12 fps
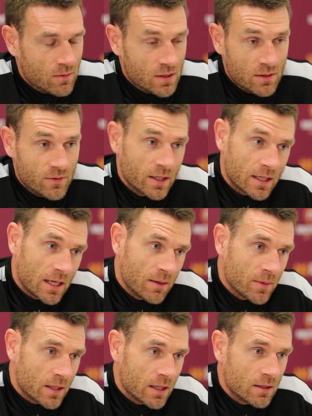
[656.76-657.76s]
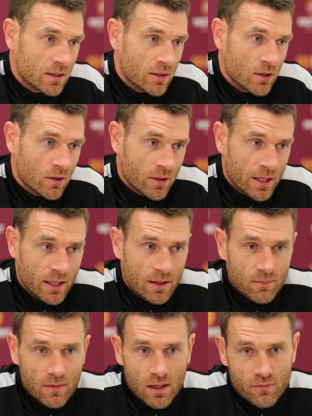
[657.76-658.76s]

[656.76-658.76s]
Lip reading: even in the game again in the other night,